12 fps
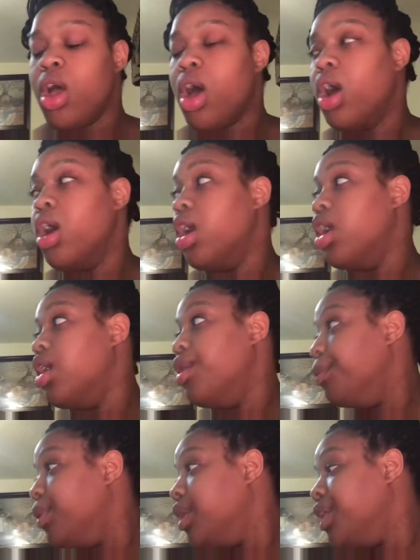I
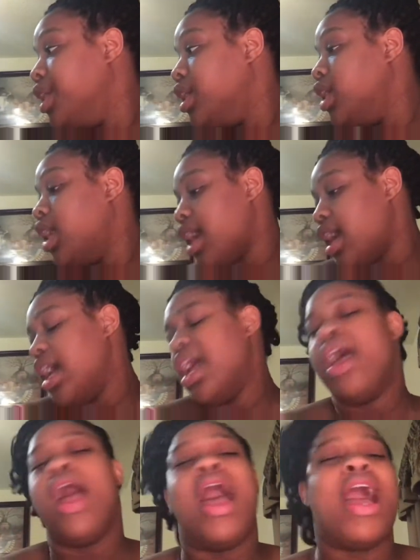
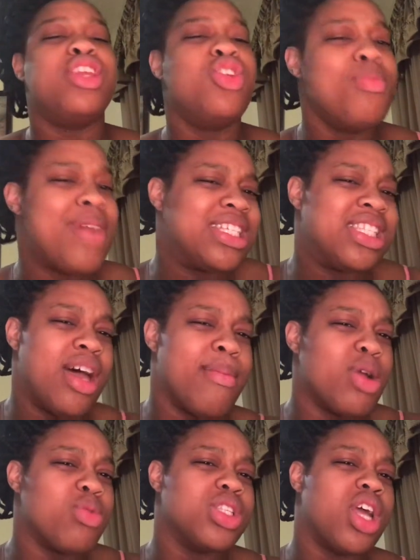knew my stomach
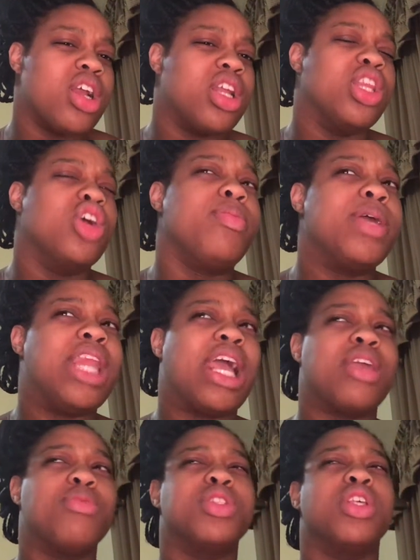was hurting a little bit, like
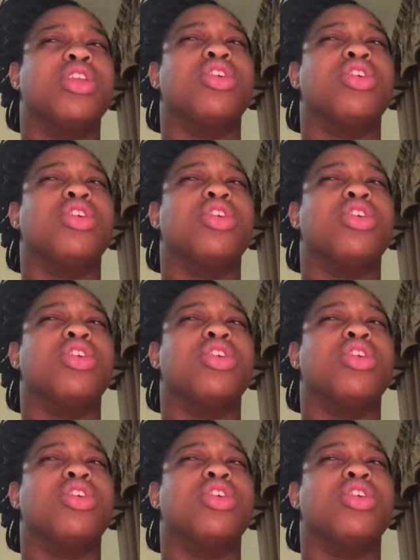it was a little